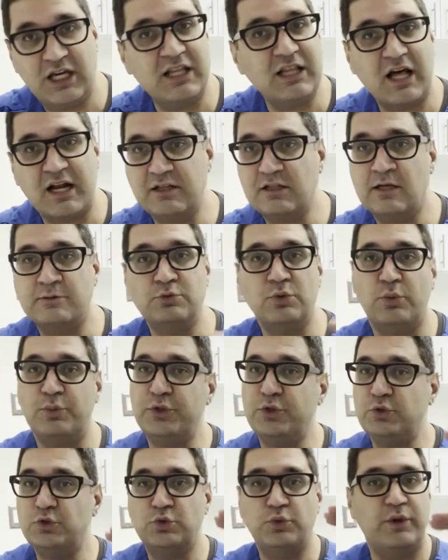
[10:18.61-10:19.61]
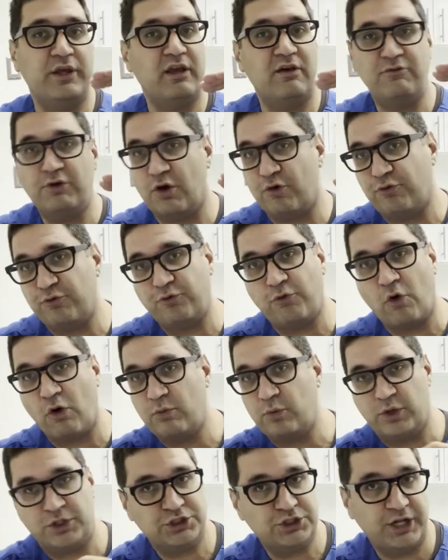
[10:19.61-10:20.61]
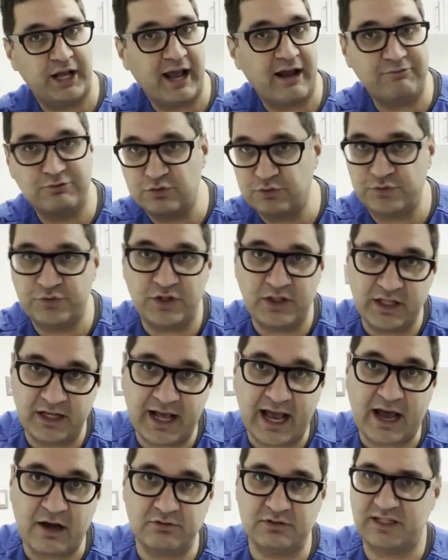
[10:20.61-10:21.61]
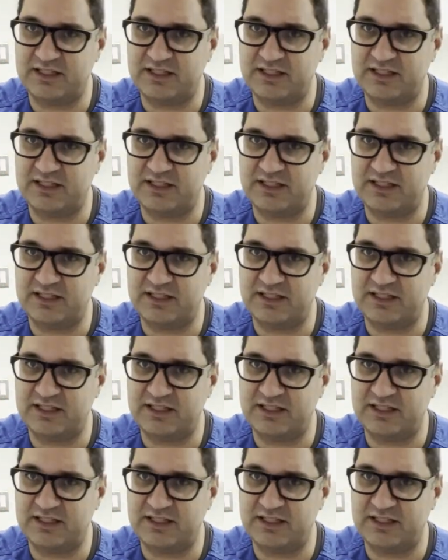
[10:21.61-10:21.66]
A lot of times what we do is we give you a form which they have to fill it out.